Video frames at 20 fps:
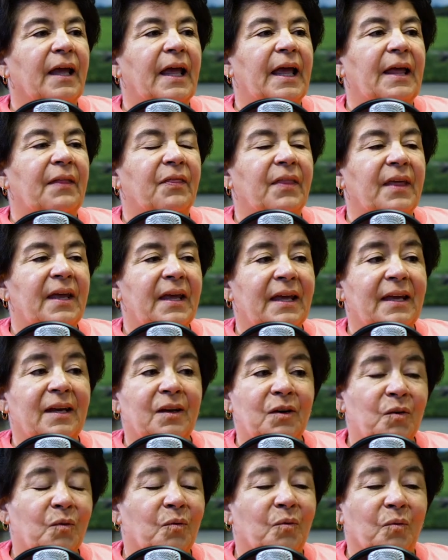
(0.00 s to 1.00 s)
And
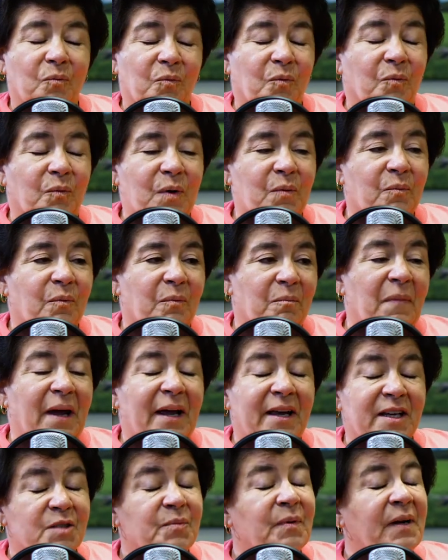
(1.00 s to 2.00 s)
then we my
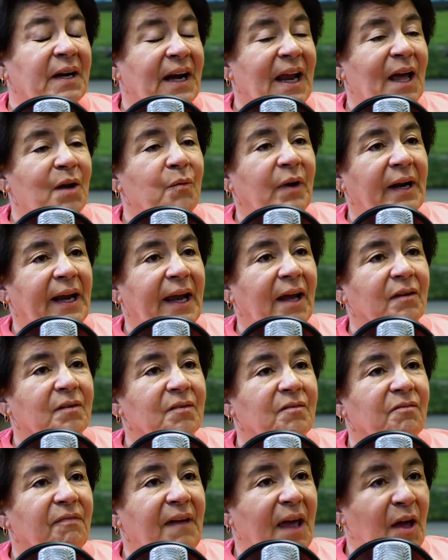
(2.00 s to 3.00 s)
husband and I went out
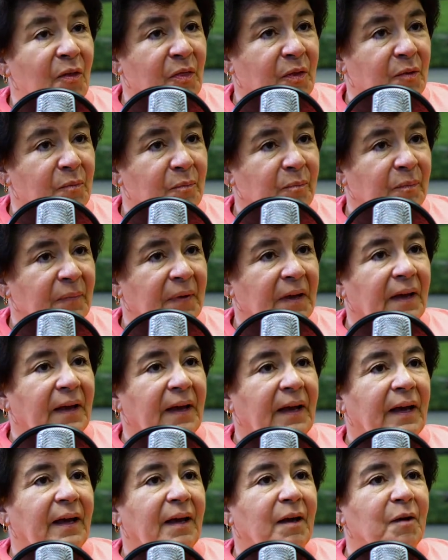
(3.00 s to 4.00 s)
and found them.
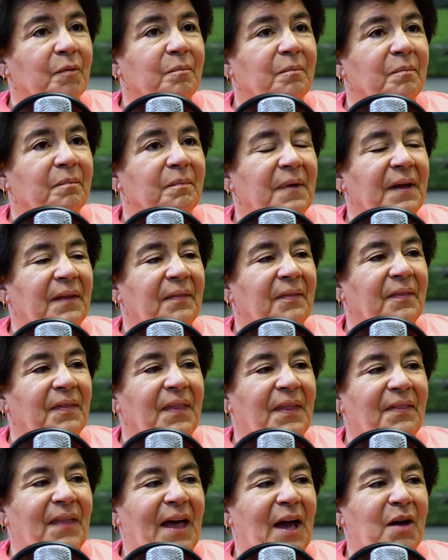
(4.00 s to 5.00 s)
Wow. Um, and
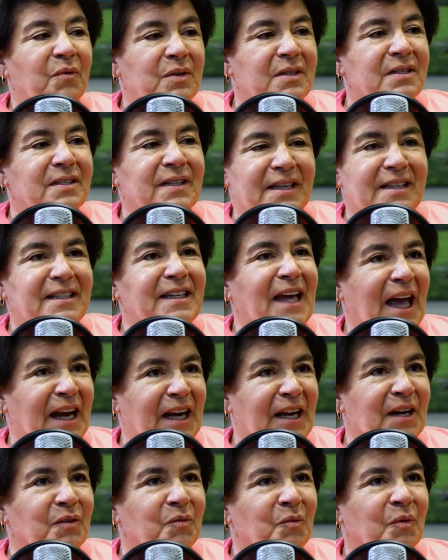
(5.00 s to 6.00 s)
th that was
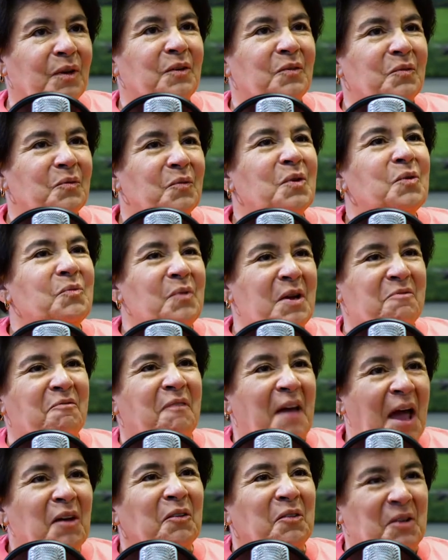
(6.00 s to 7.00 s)
exciting. That and is when fun. we
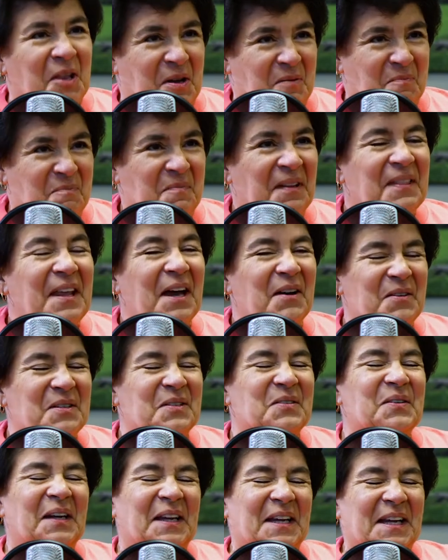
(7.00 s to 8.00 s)
found them. That
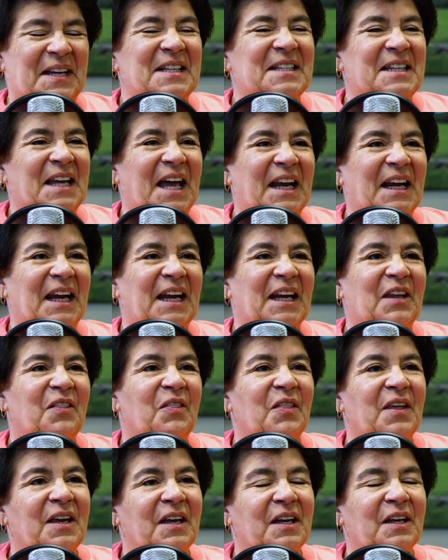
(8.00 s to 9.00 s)
was really exciting.
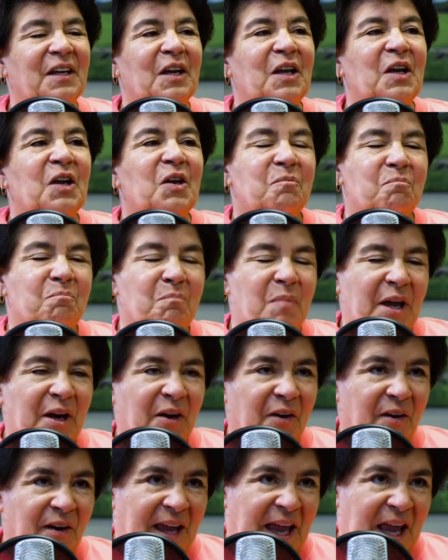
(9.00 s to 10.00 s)
And then
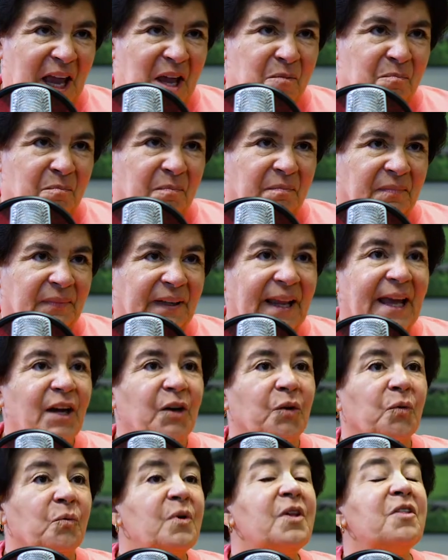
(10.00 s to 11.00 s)
Bear came
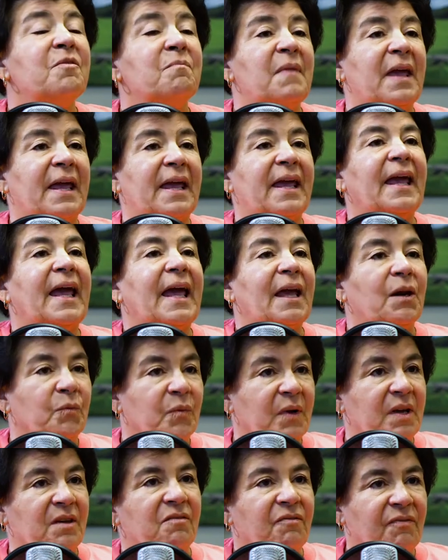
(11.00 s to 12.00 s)
later with me, and
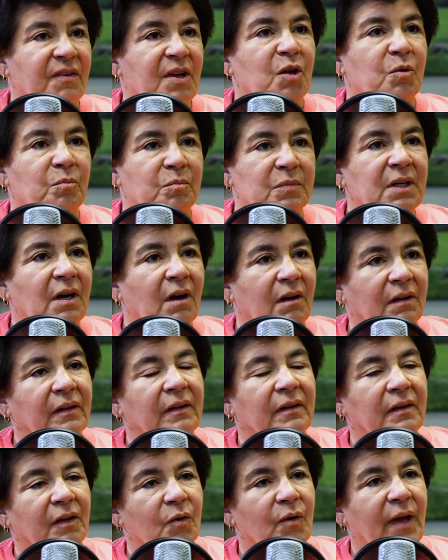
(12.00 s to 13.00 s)
we filmed on
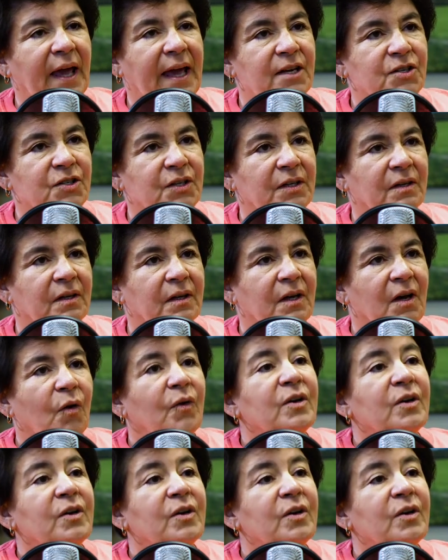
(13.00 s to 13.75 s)
the location, Absolutely.